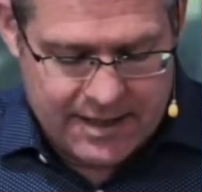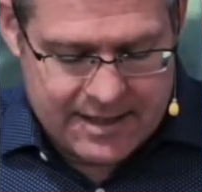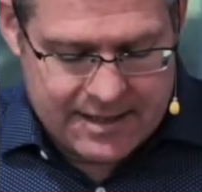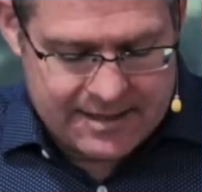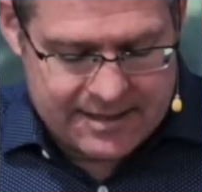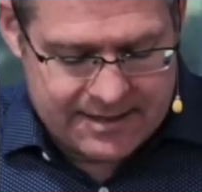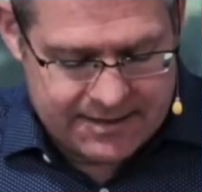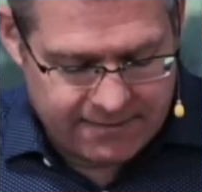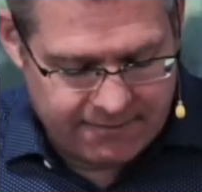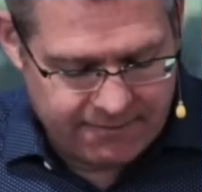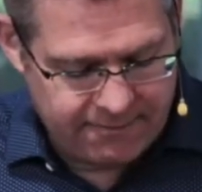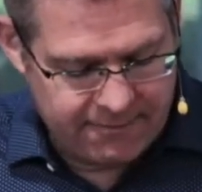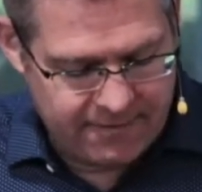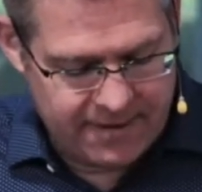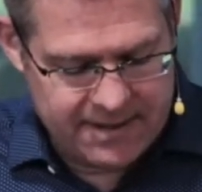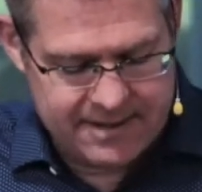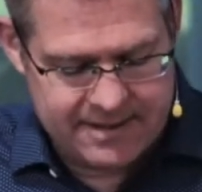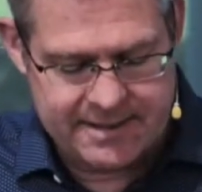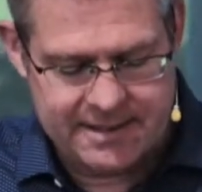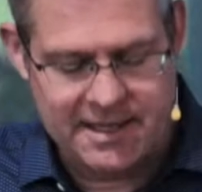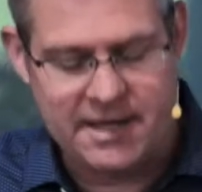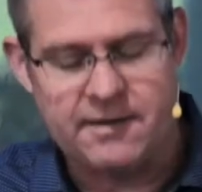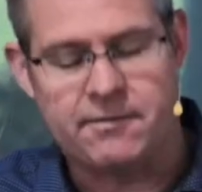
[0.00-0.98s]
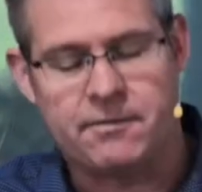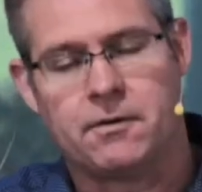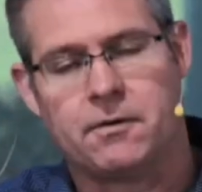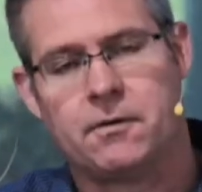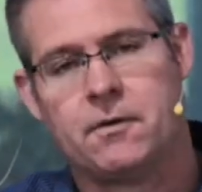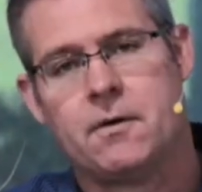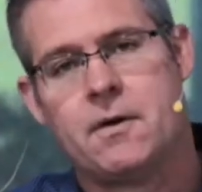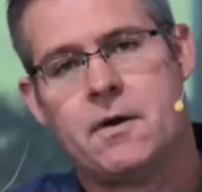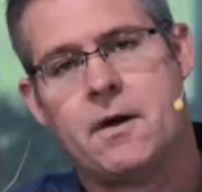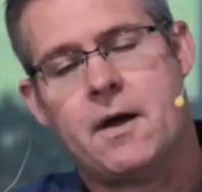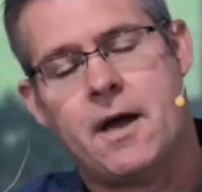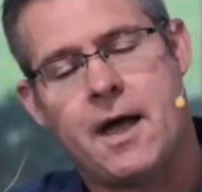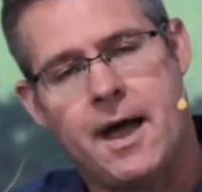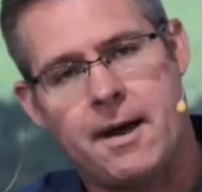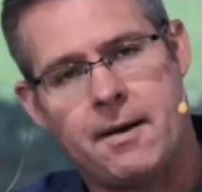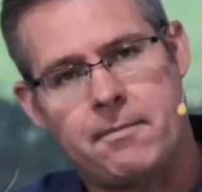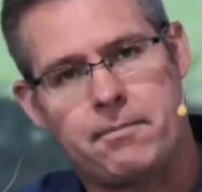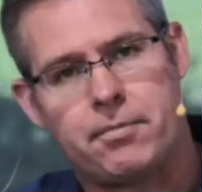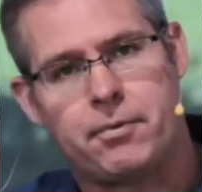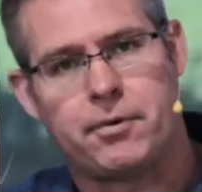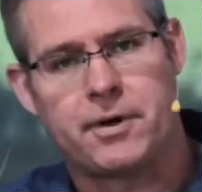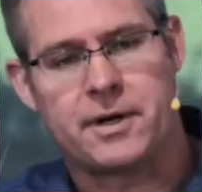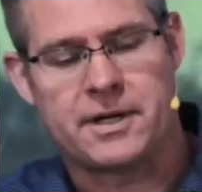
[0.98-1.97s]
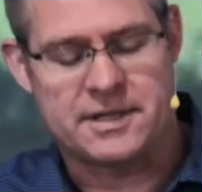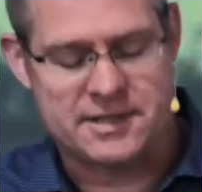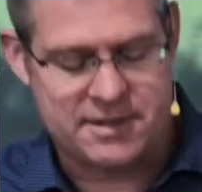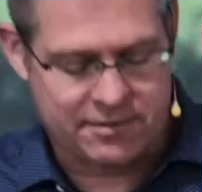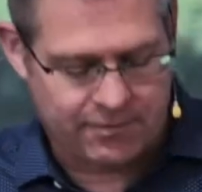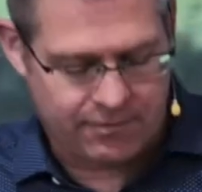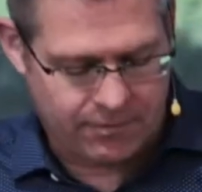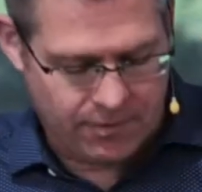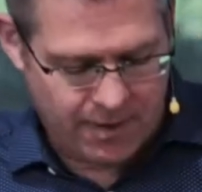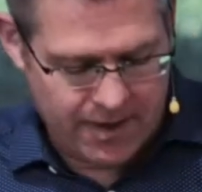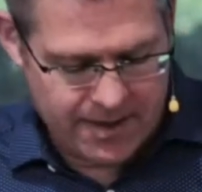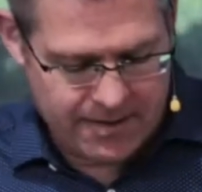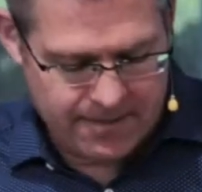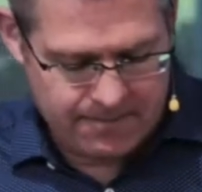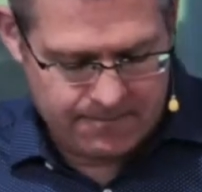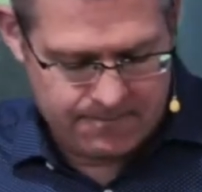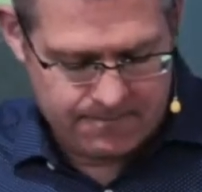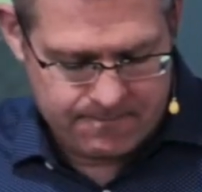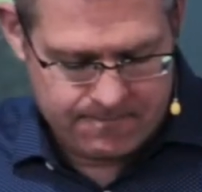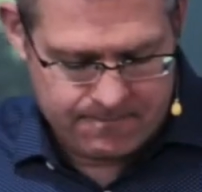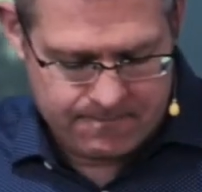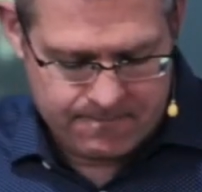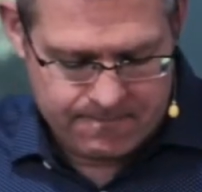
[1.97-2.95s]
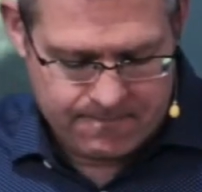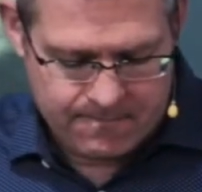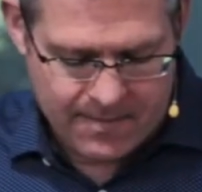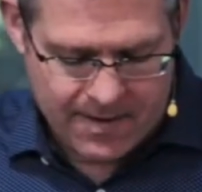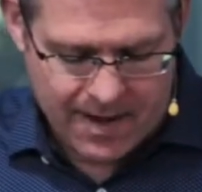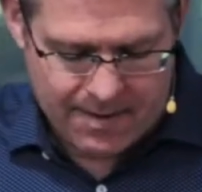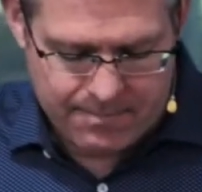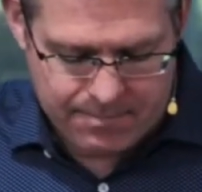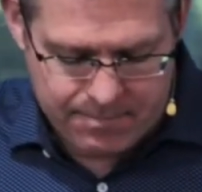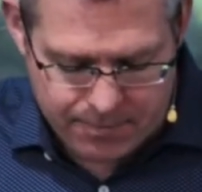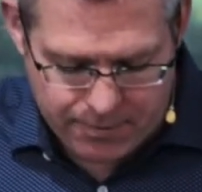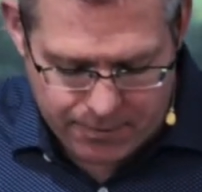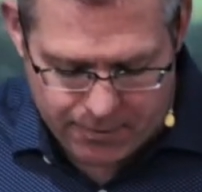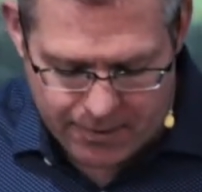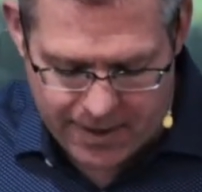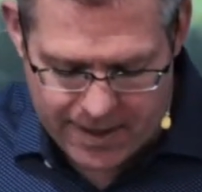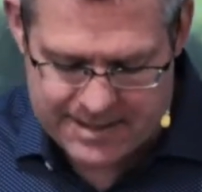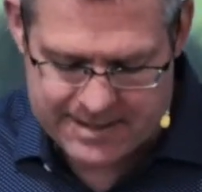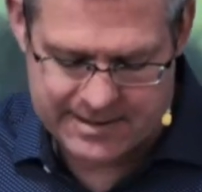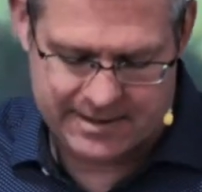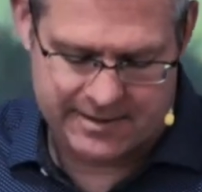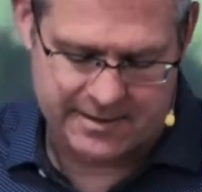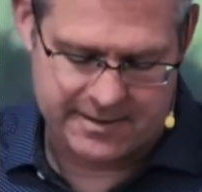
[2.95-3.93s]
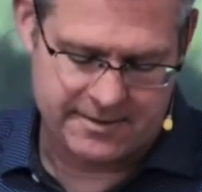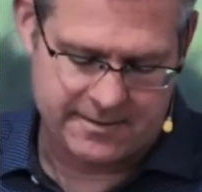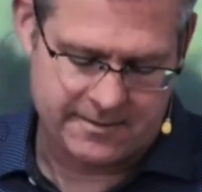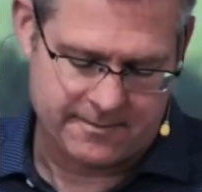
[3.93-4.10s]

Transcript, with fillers: defeats evil, and brings freedom, and present